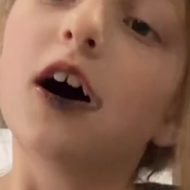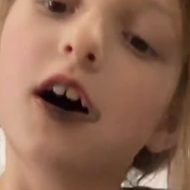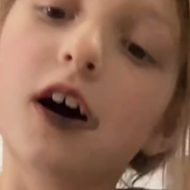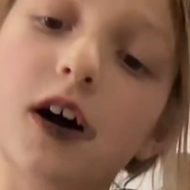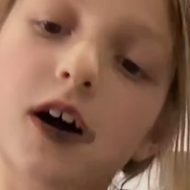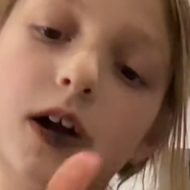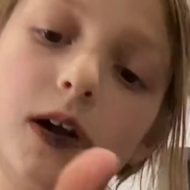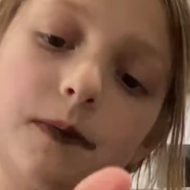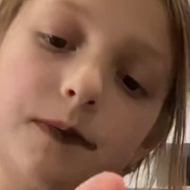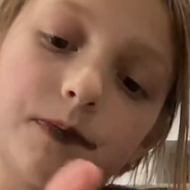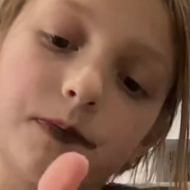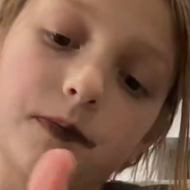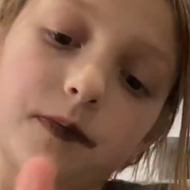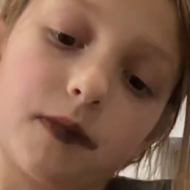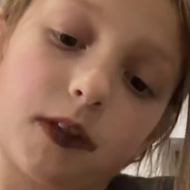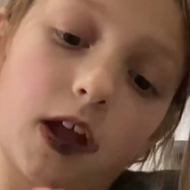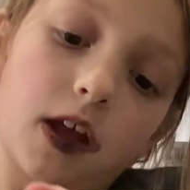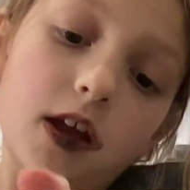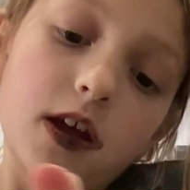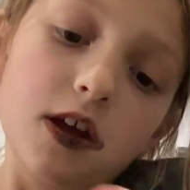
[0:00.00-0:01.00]
Um,
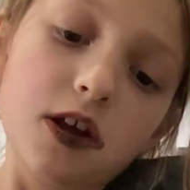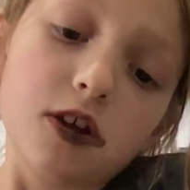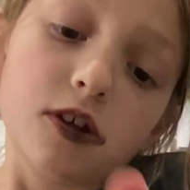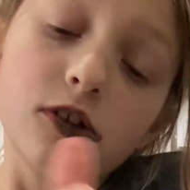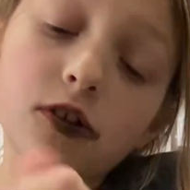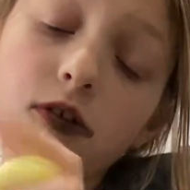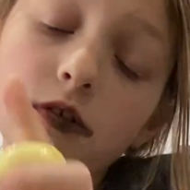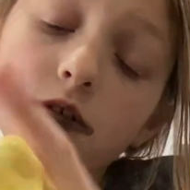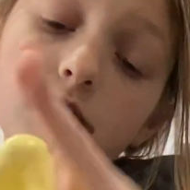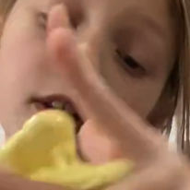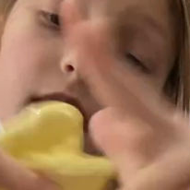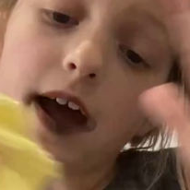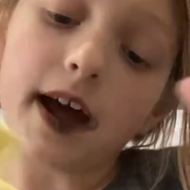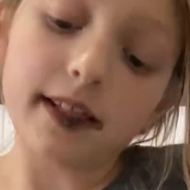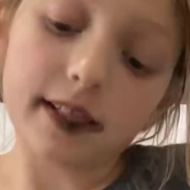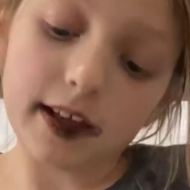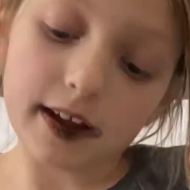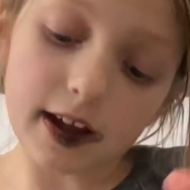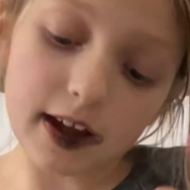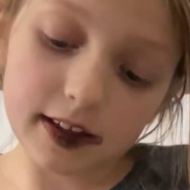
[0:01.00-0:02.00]
so yeah,
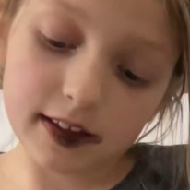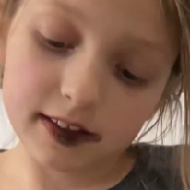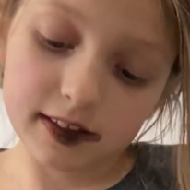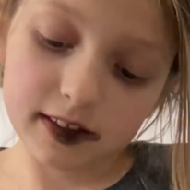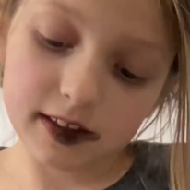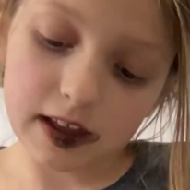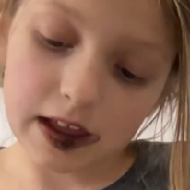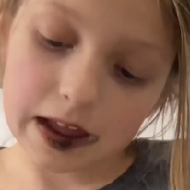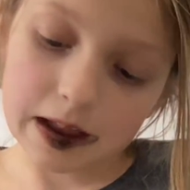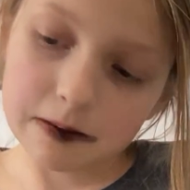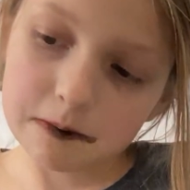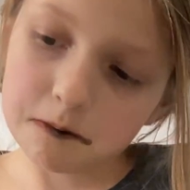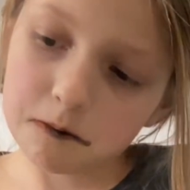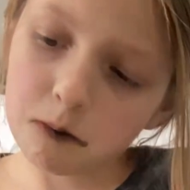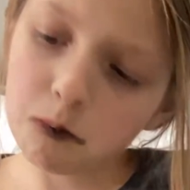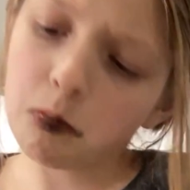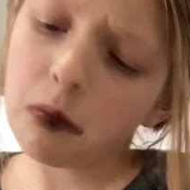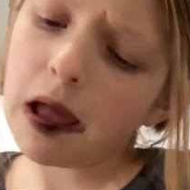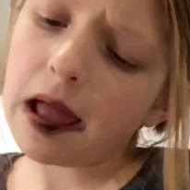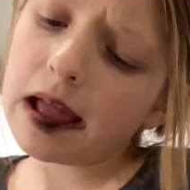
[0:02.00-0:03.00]
like I
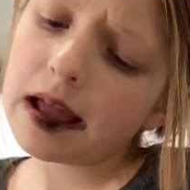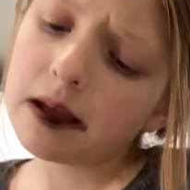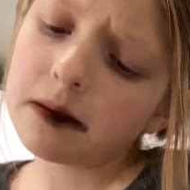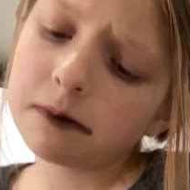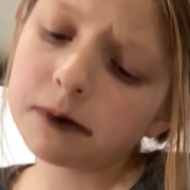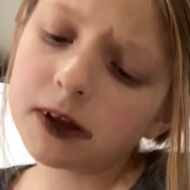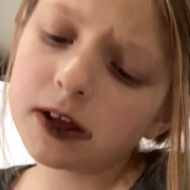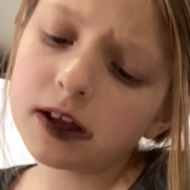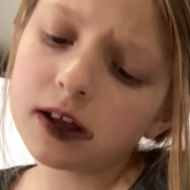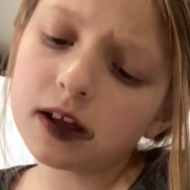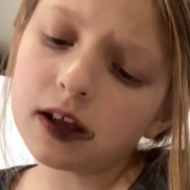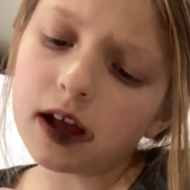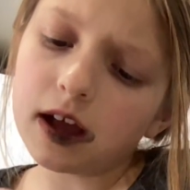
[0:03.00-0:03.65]
said, maybe,